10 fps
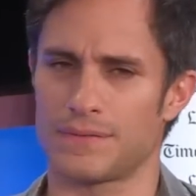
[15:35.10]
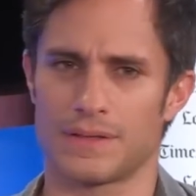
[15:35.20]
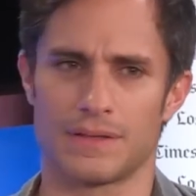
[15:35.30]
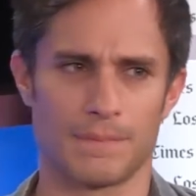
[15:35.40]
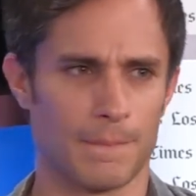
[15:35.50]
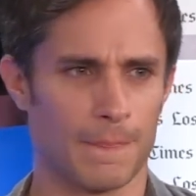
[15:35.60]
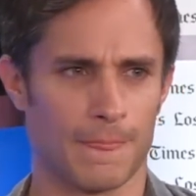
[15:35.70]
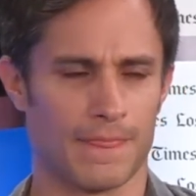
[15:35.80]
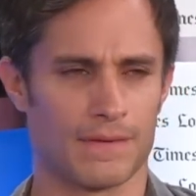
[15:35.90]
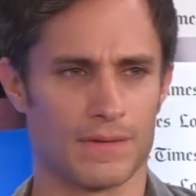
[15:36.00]
of the
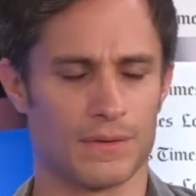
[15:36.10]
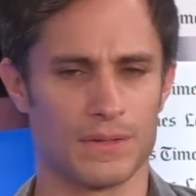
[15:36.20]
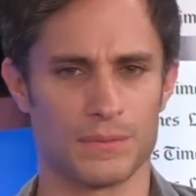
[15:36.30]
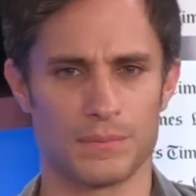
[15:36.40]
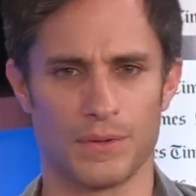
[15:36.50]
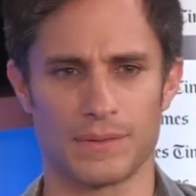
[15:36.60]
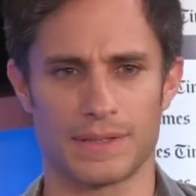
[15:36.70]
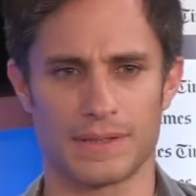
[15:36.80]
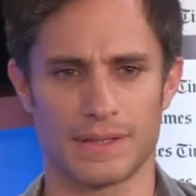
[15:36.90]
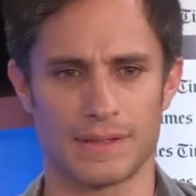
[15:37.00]
Hollywood Bowl,
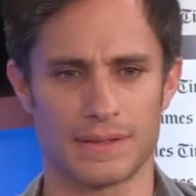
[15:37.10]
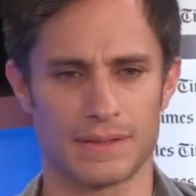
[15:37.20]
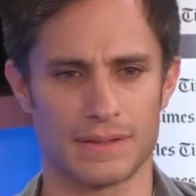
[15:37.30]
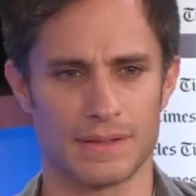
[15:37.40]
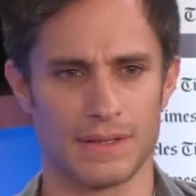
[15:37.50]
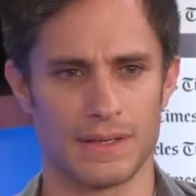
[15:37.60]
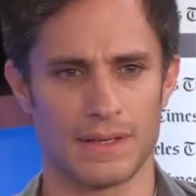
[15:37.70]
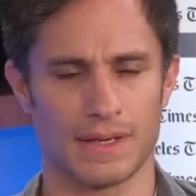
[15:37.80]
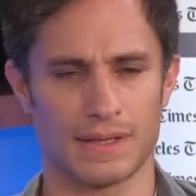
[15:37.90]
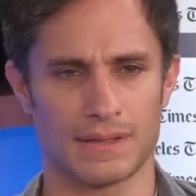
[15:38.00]
and
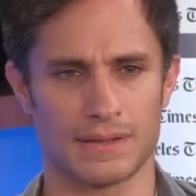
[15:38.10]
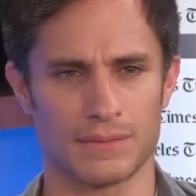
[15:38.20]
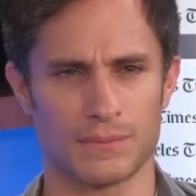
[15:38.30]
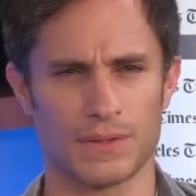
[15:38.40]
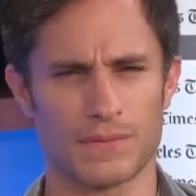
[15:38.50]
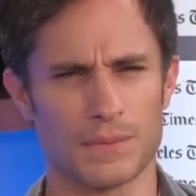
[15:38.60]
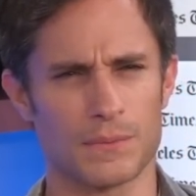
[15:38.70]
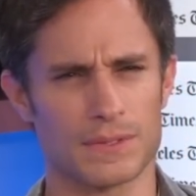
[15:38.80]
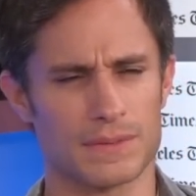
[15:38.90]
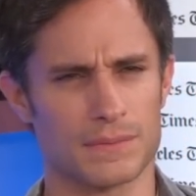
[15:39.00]
one of them
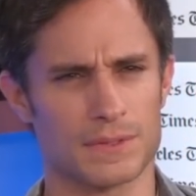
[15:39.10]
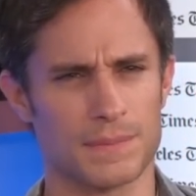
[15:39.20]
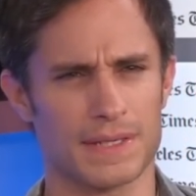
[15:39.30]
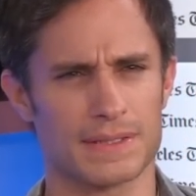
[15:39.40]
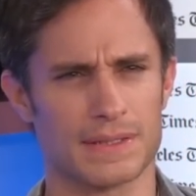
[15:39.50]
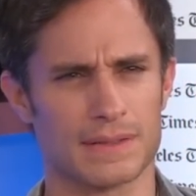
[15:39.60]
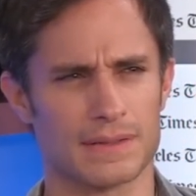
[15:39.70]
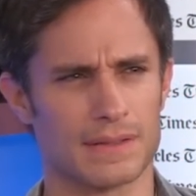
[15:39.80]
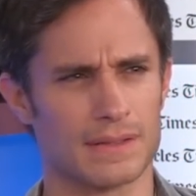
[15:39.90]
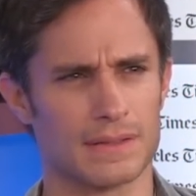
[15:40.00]
was
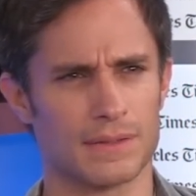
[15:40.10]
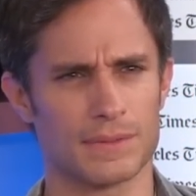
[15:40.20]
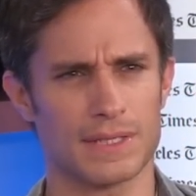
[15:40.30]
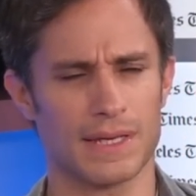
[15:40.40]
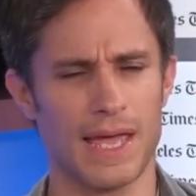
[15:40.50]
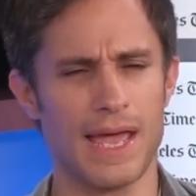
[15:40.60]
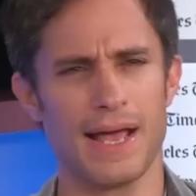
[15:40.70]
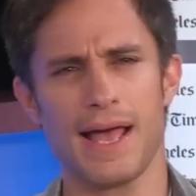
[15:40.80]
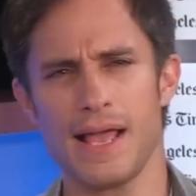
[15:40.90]
Mexican, and he was like, hey,